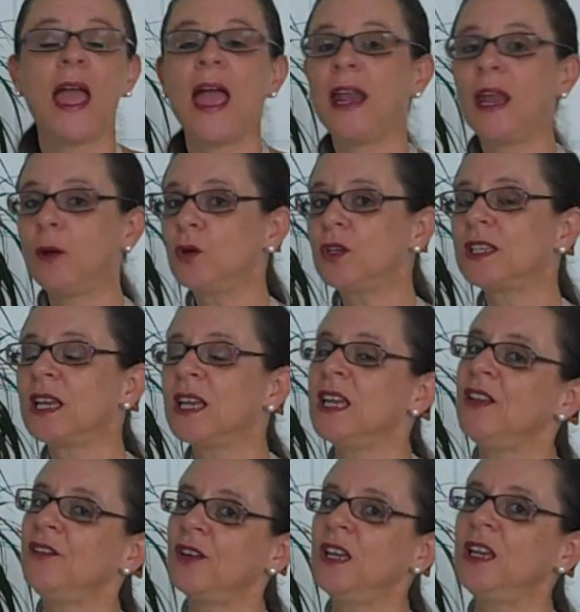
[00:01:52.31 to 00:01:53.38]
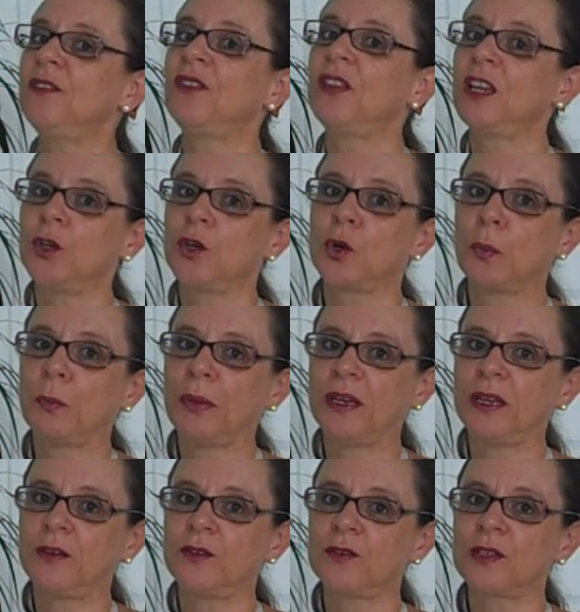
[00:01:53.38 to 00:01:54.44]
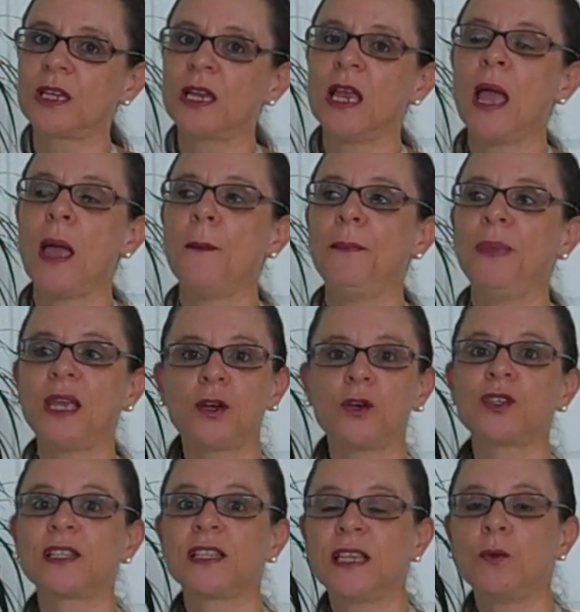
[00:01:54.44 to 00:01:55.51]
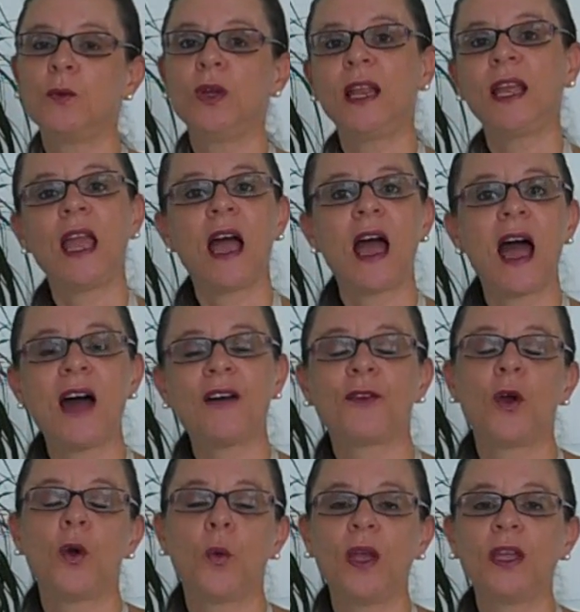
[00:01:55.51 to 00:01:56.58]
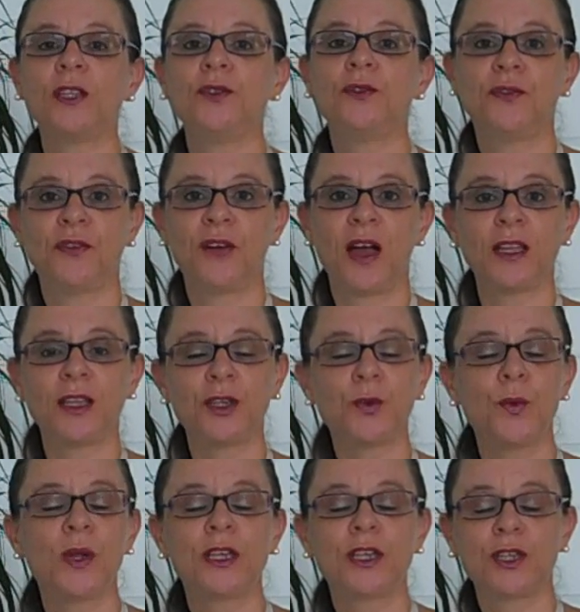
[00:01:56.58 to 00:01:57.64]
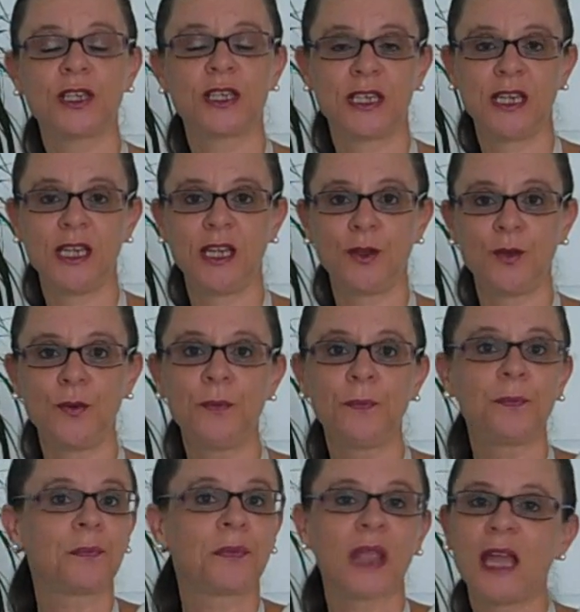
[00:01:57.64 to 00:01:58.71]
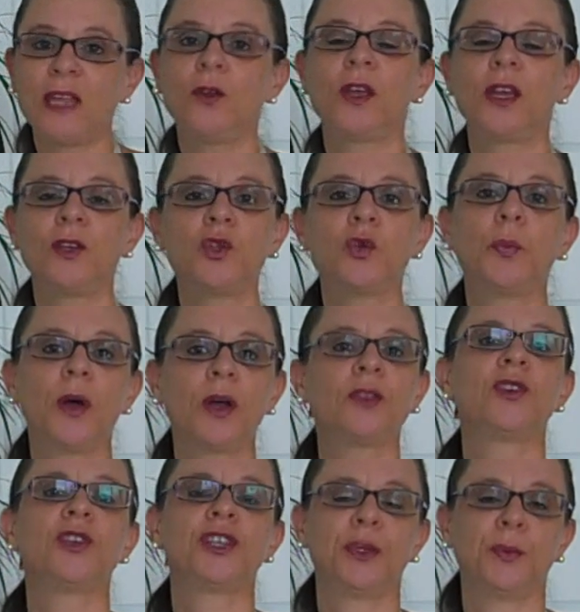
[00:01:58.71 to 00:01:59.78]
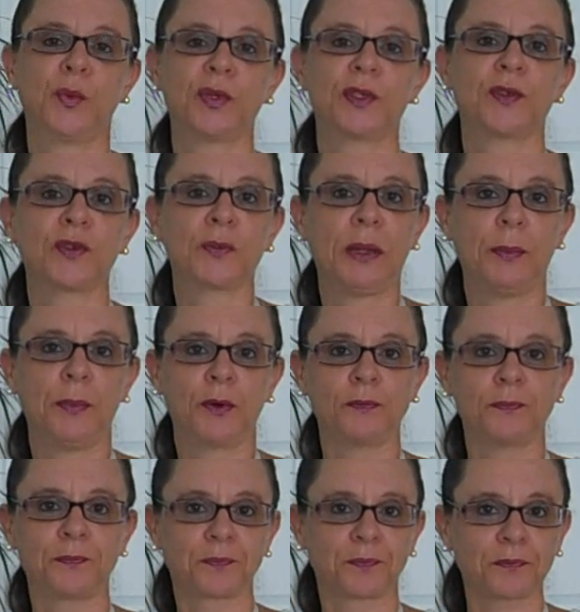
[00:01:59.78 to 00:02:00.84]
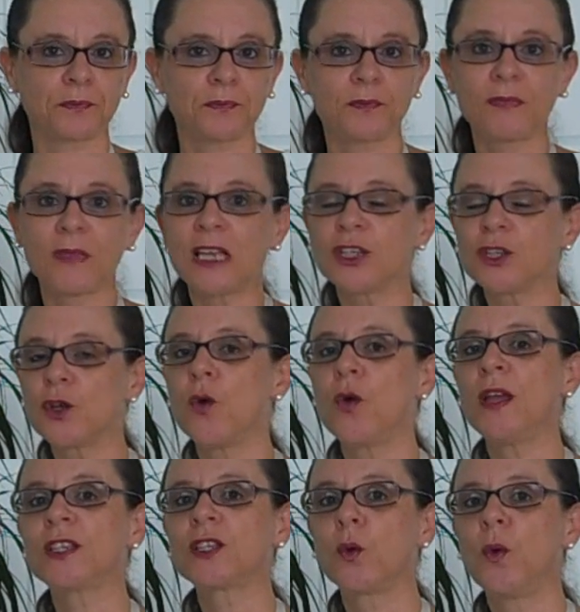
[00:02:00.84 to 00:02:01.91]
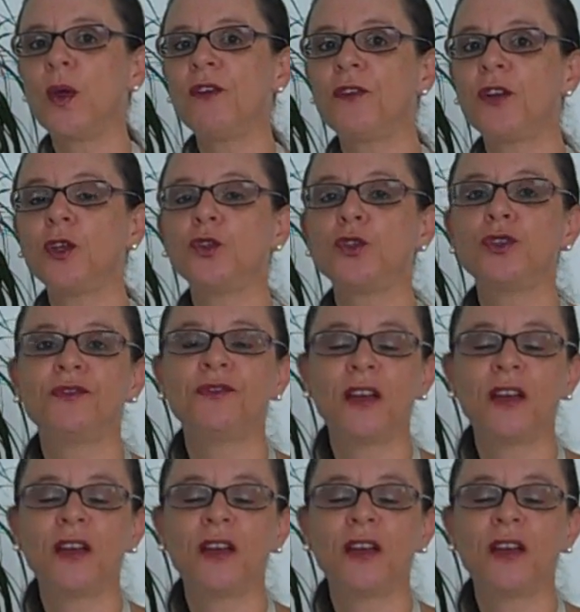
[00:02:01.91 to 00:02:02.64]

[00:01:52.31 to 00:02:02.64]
And I would say, even if they're your competitors, because they will have a way to find you and to see you, and you can do partnership with those people. So it's a way for you to